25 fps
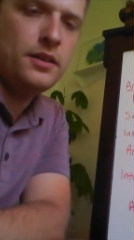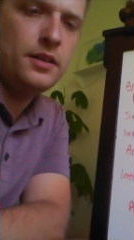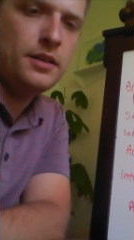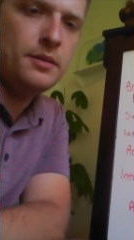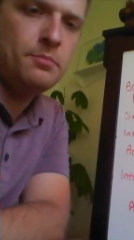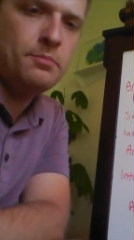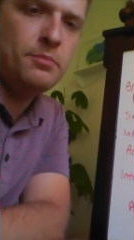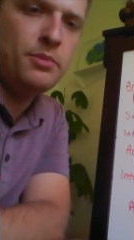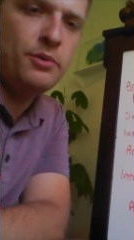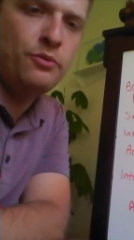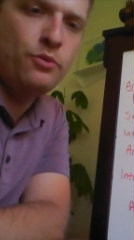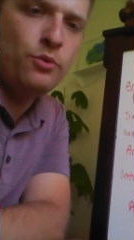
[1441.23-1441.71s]

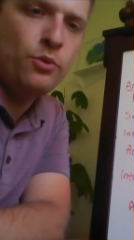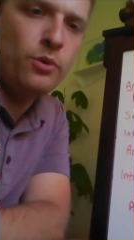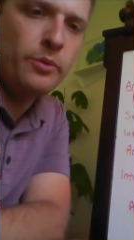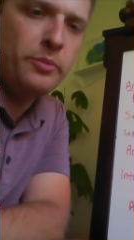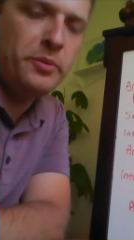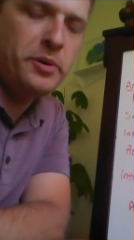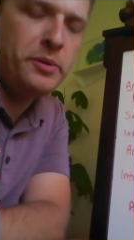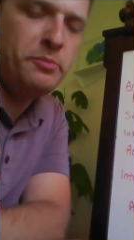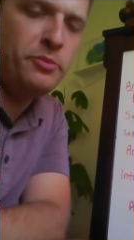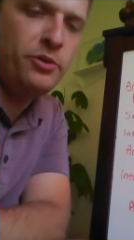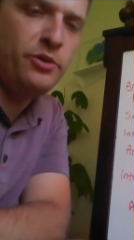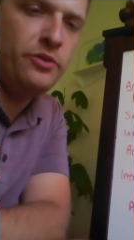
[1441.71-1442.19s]
Before
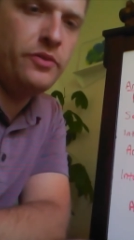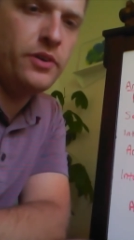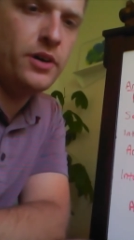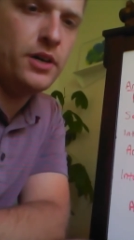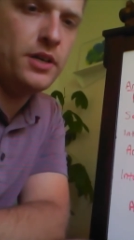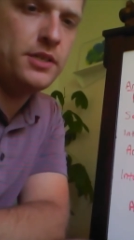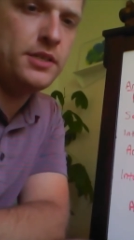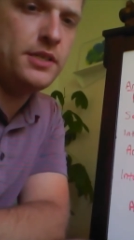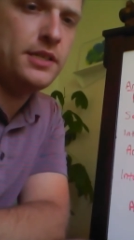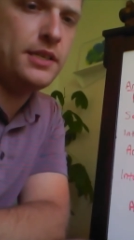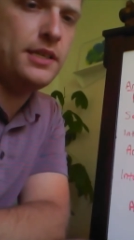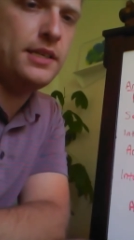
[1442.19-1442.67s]
we move
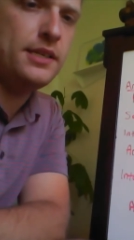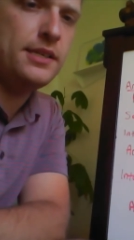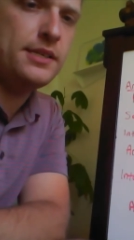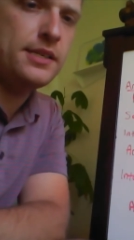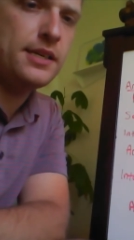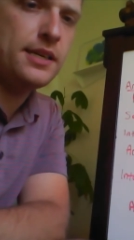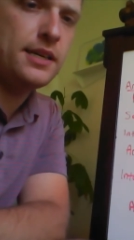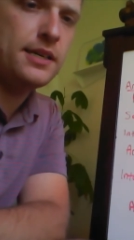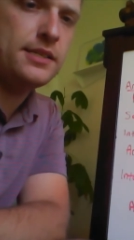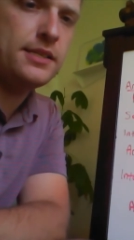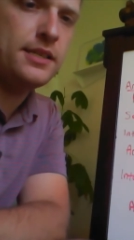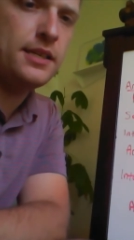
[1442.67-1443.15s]
on to
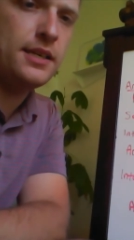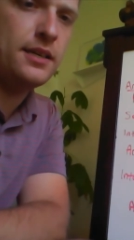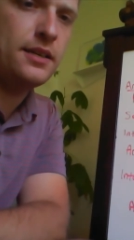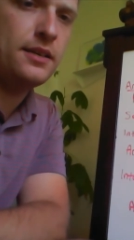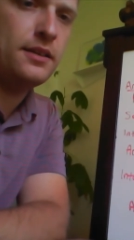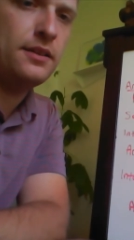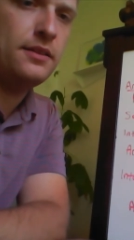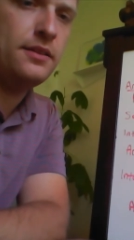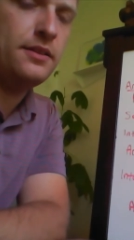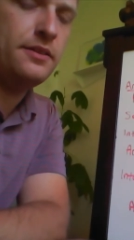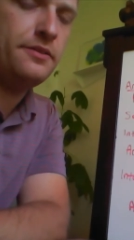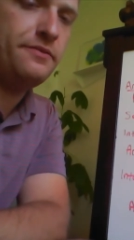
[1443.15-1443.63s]

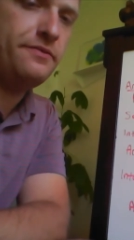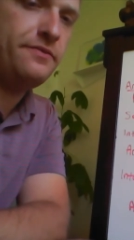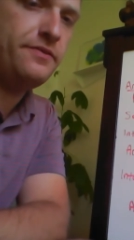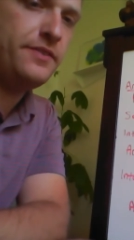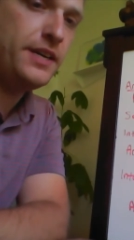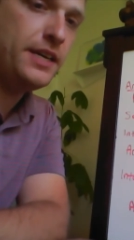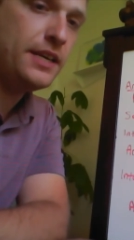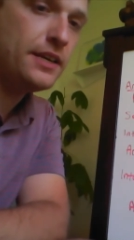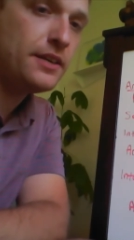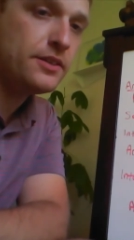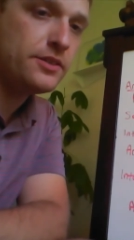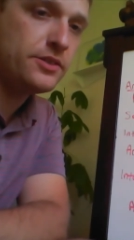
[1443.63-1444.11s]
discussing the
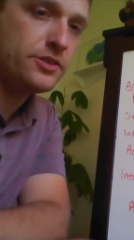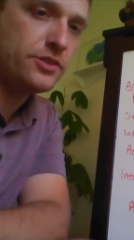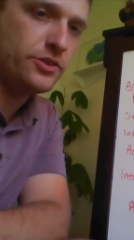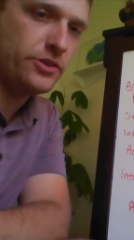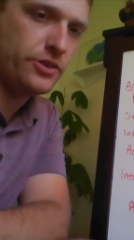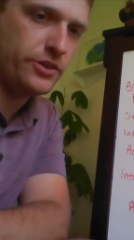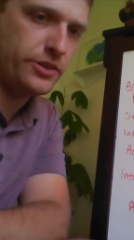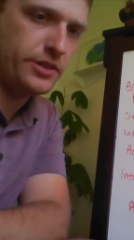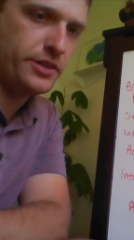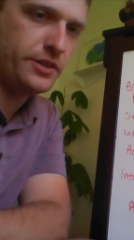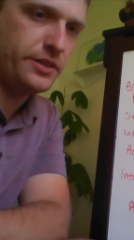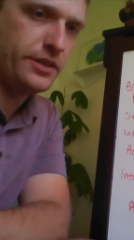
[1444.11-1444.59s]
venous
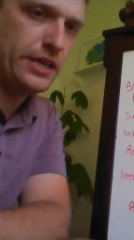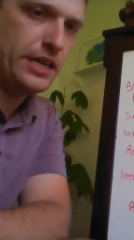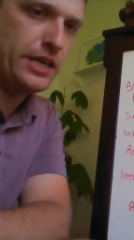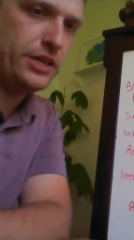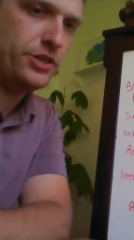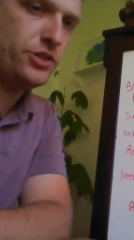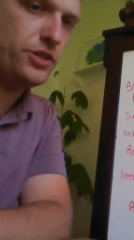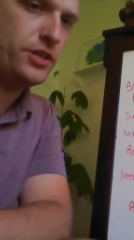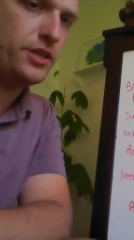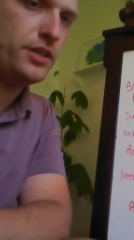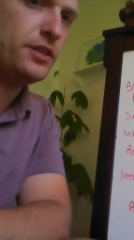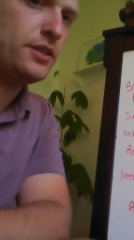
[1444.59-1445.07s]

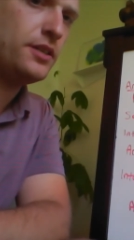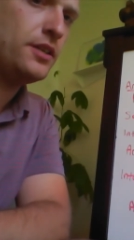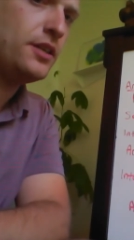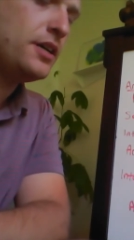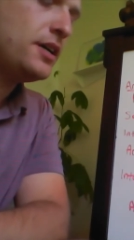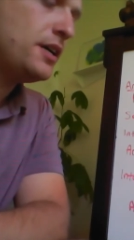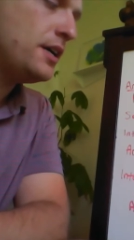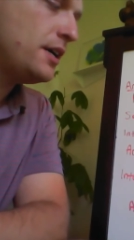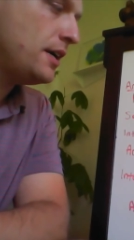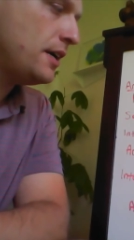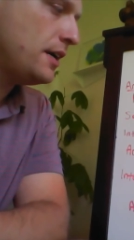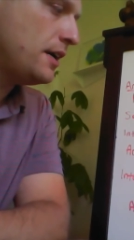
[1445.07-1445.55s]
circulation,
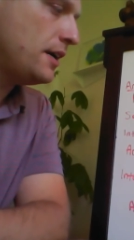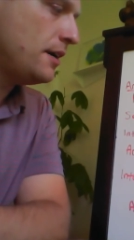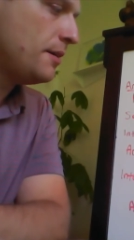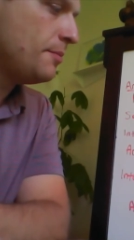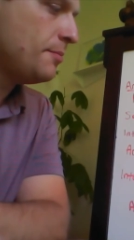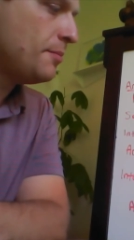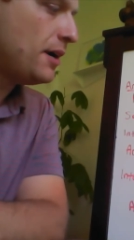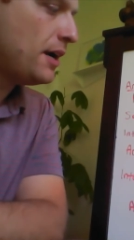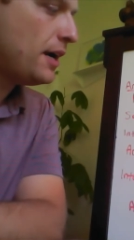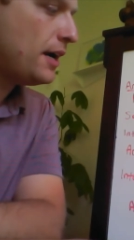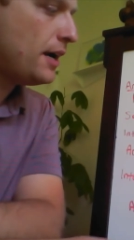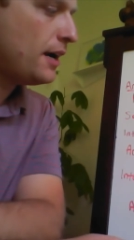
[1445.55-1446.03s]

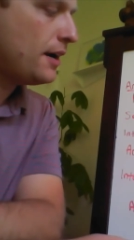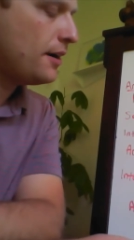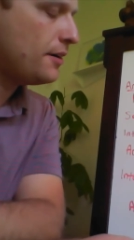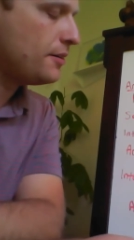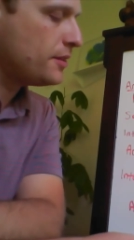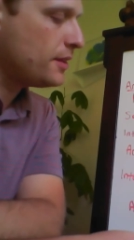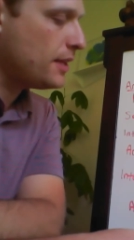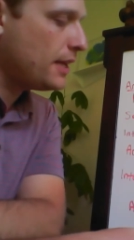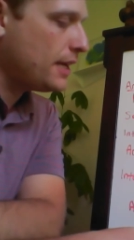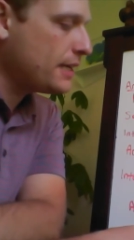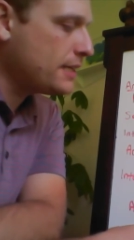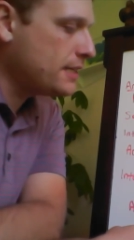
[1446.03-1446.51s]
I
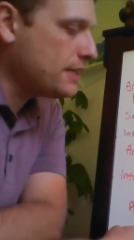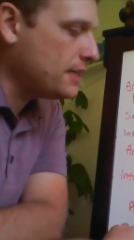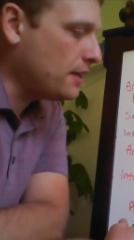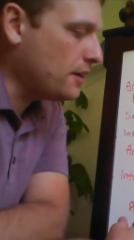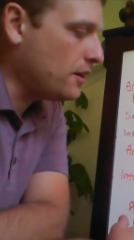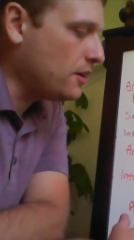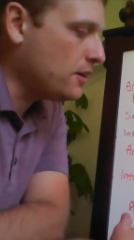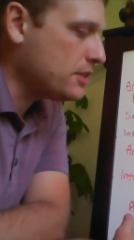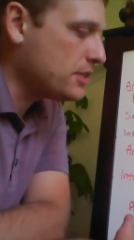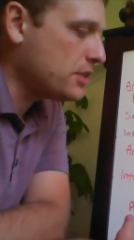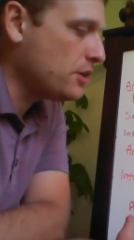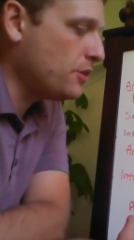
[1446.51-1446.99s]
would like to
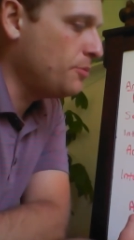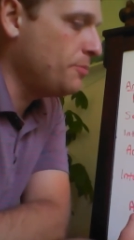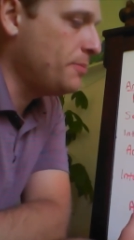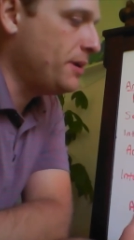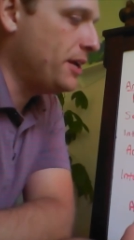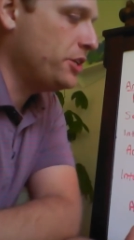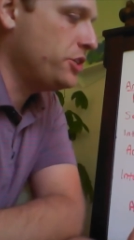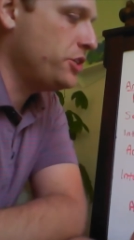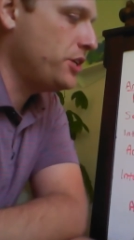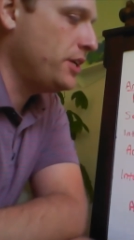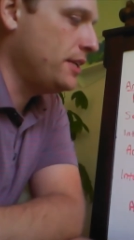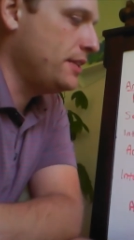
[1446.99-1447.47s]
also
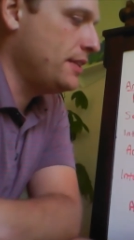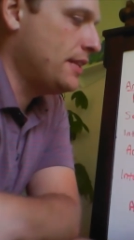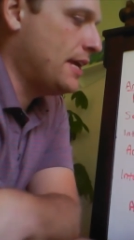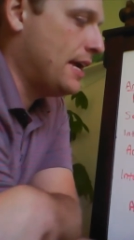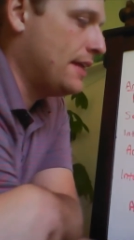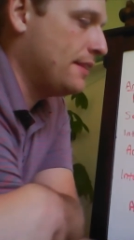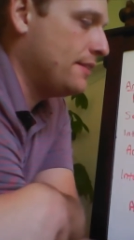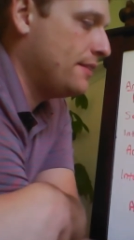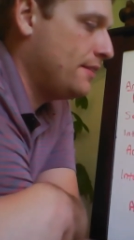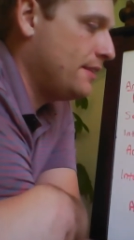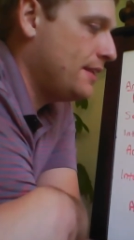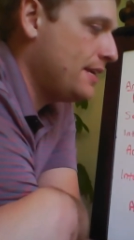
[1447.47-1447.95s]
mention
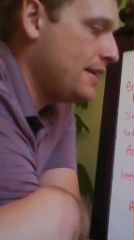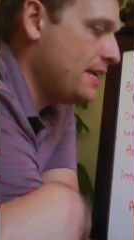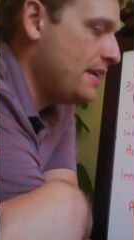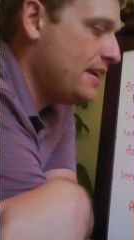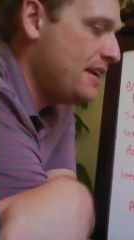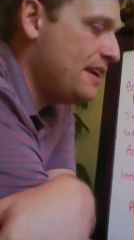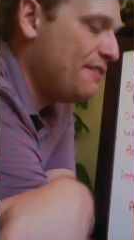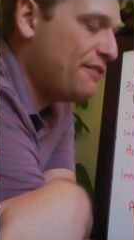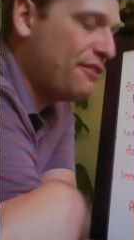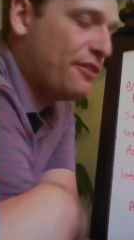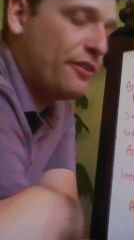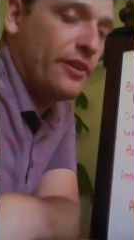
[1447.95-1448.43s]
that the
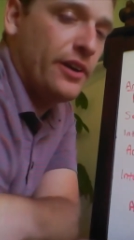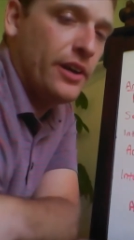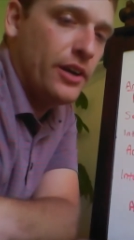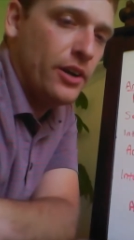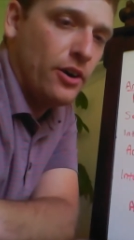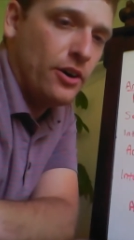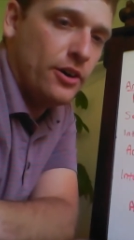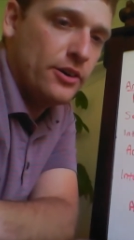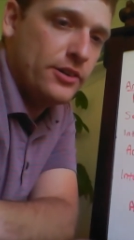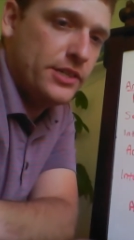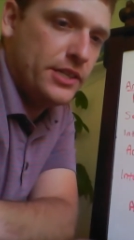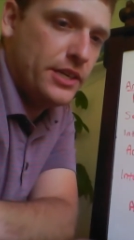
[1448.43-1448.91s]
efferent
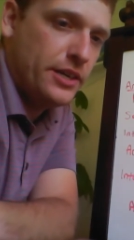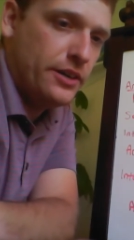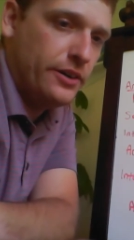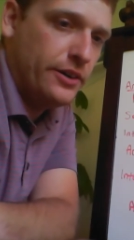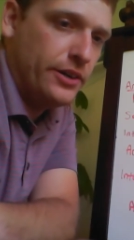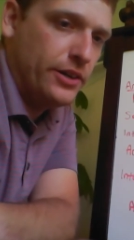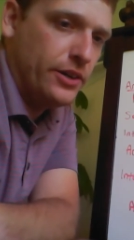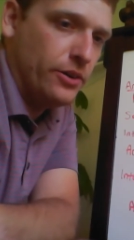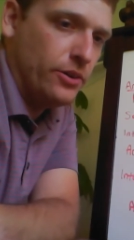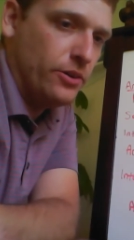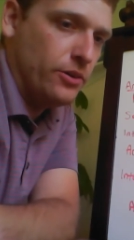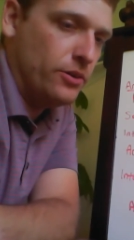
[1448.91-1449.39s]

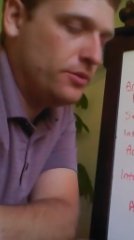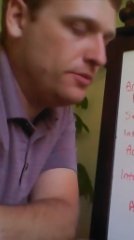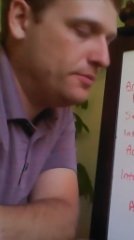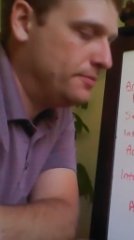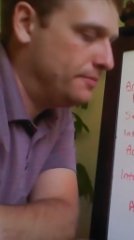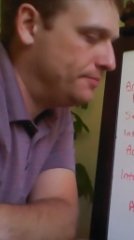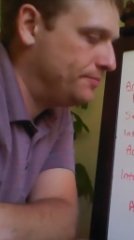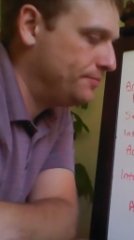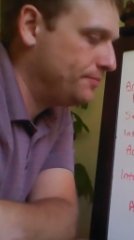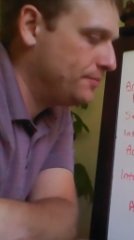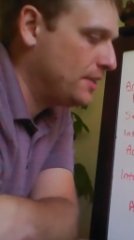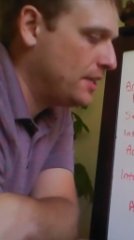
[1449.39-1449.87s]
arteriole
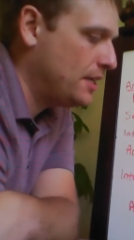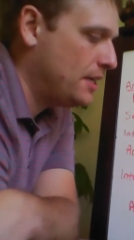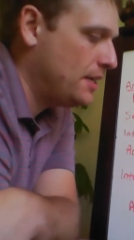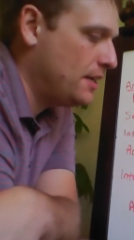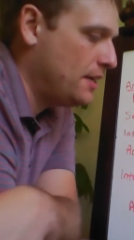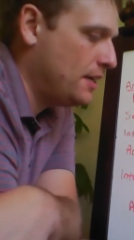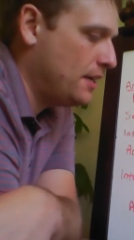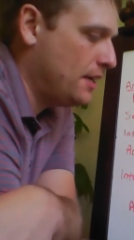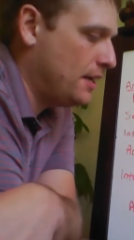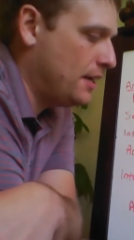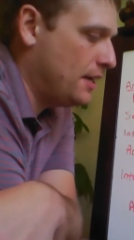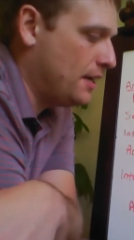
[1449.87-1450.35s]

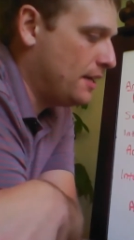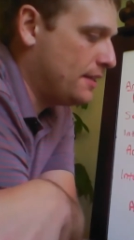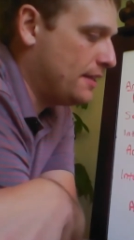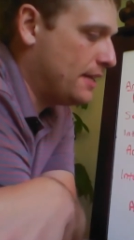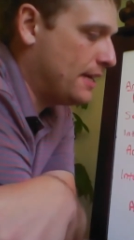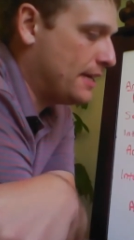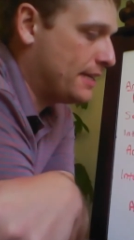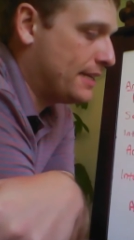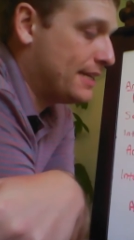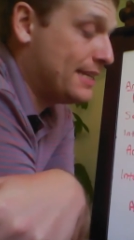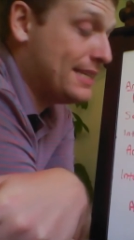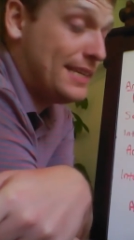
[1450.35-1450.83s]

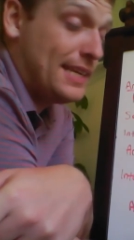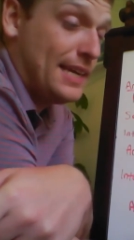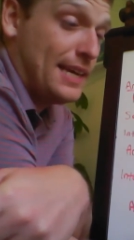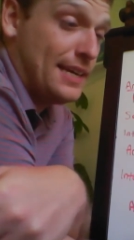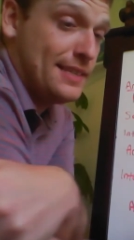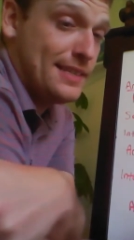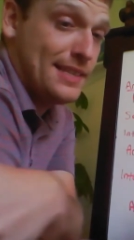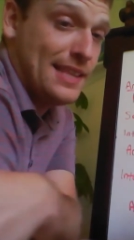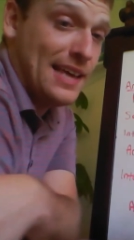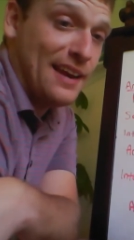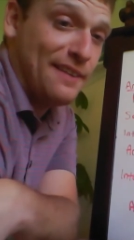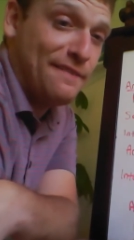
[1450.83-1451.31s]
that
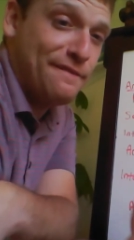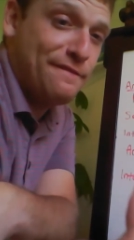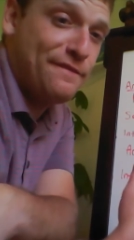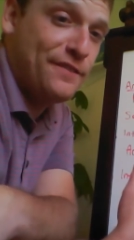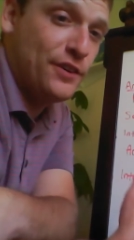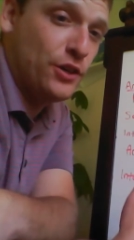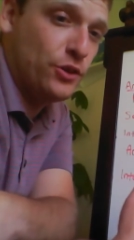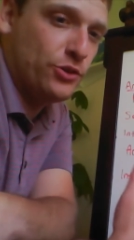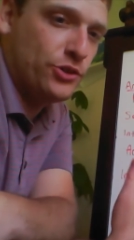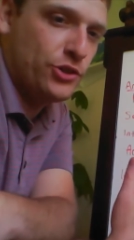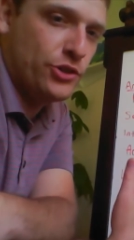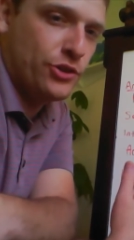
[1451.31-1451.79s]
contains that
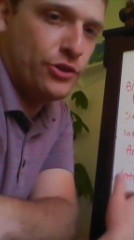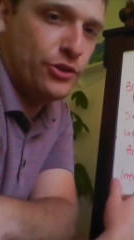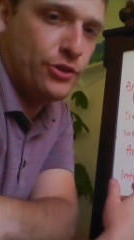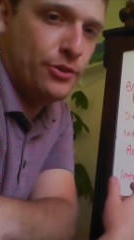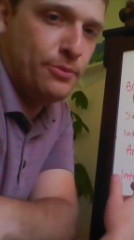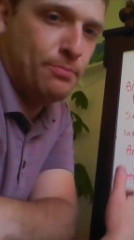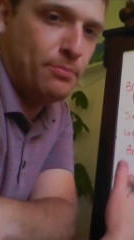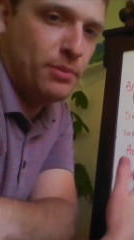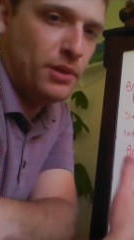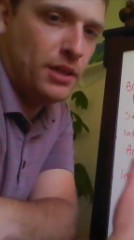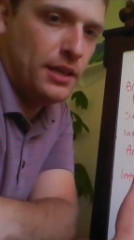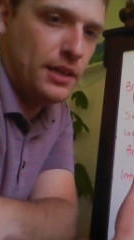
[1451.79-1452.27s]

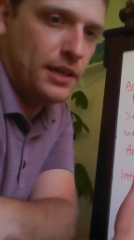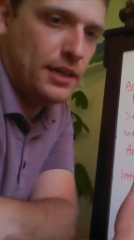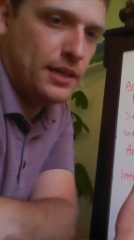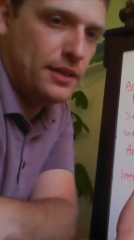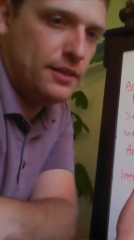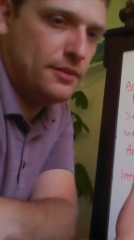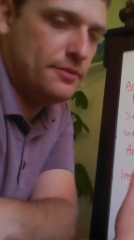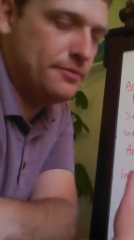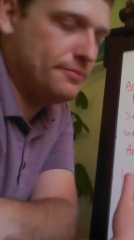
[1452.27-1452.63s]
filtered blood